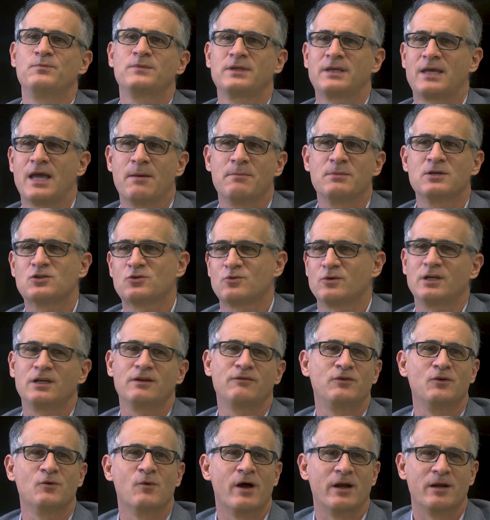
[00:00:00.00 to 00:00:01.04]
chemistry
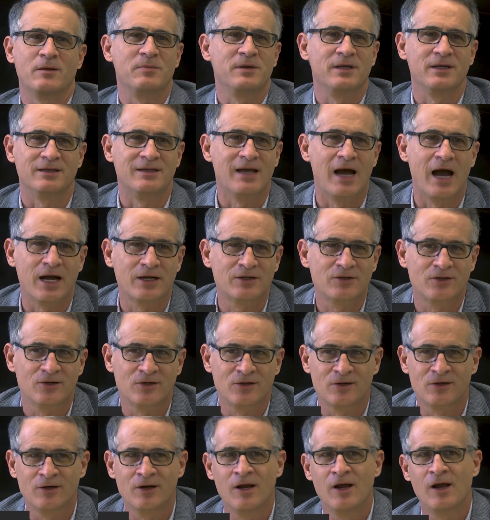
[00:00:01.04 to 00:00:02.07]
if you want to be a
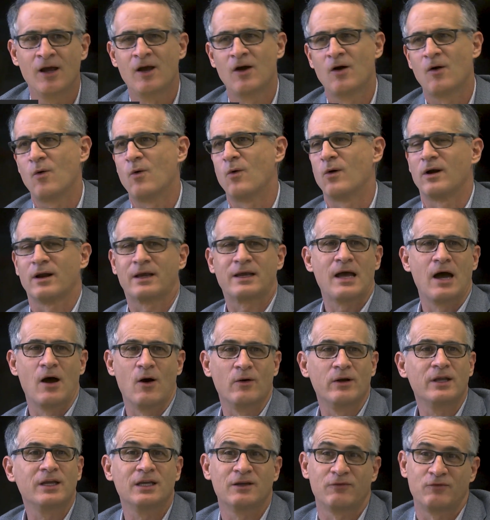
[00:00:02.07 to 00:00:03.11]
doctor, or
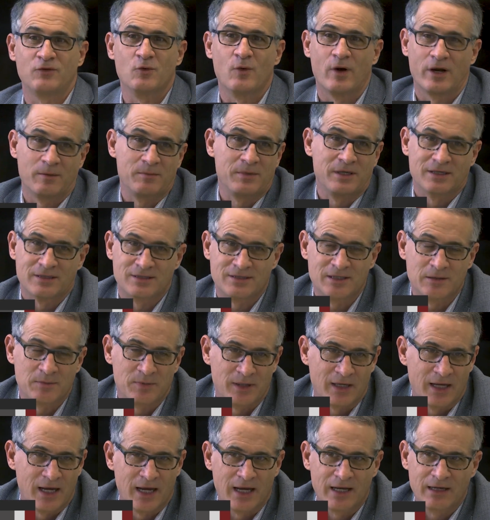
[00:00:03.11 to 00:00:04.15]
accounting if you want to be a
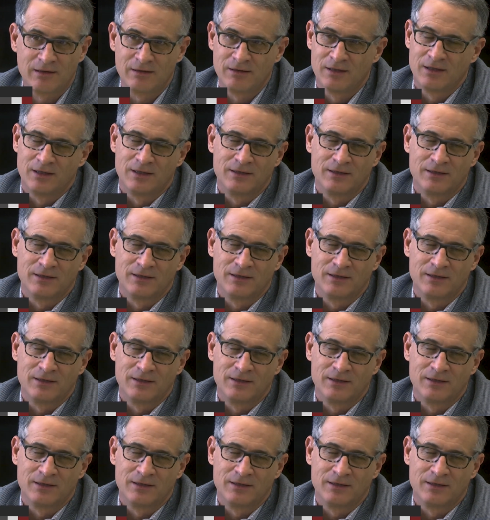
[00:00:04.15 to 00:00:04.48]
CPA,